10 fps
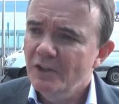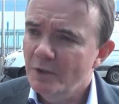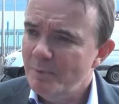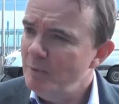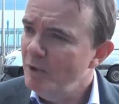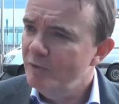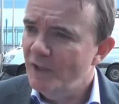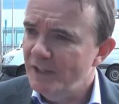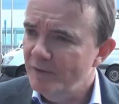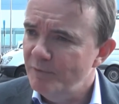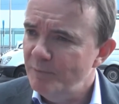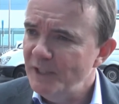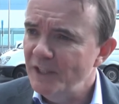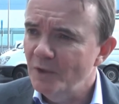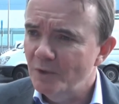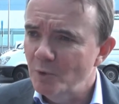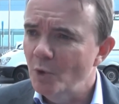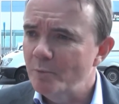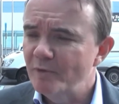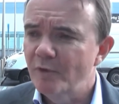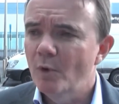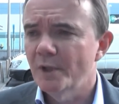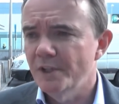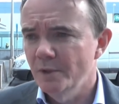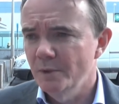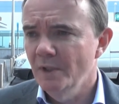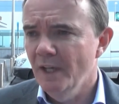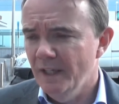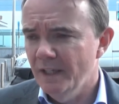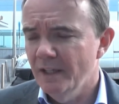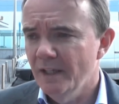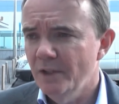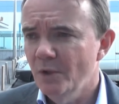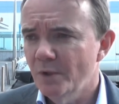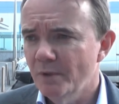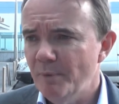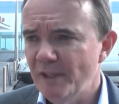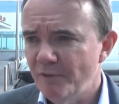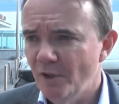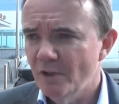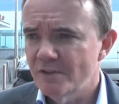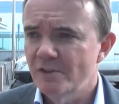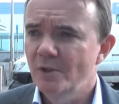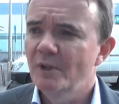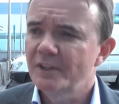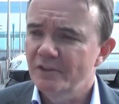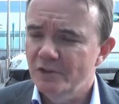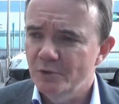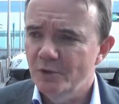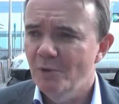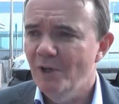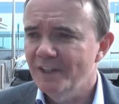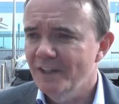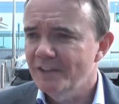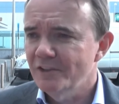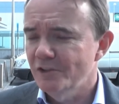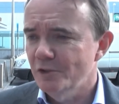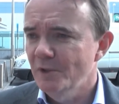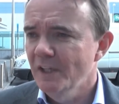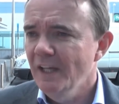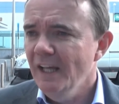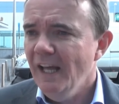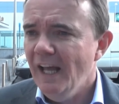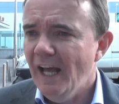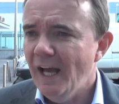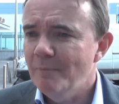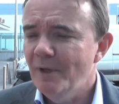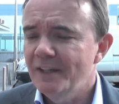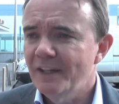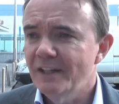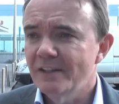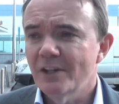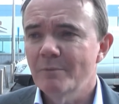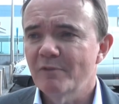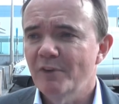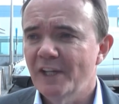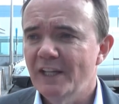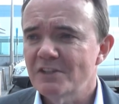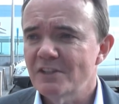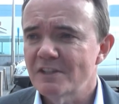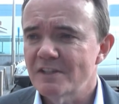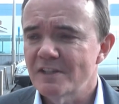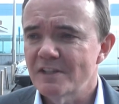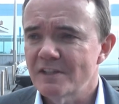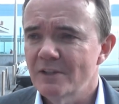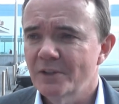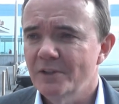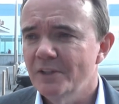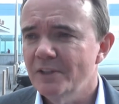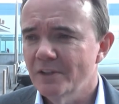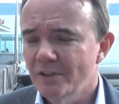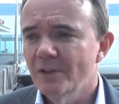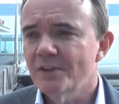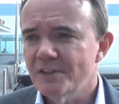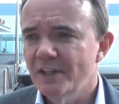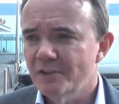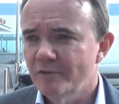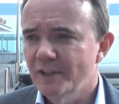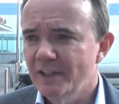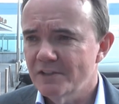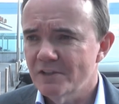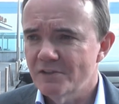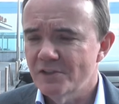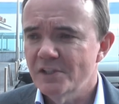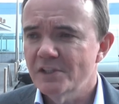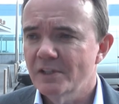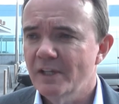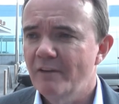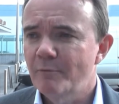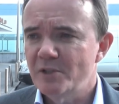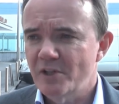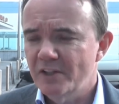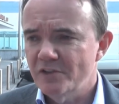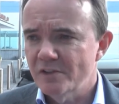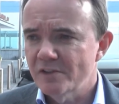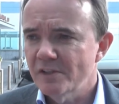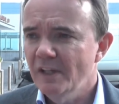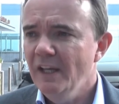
Talk to people who've kind of been down the road before you and know the pitfalls, know what to do, know what not to do. And then in terms of financials, is look, you need to understand your financials, you need to have projections.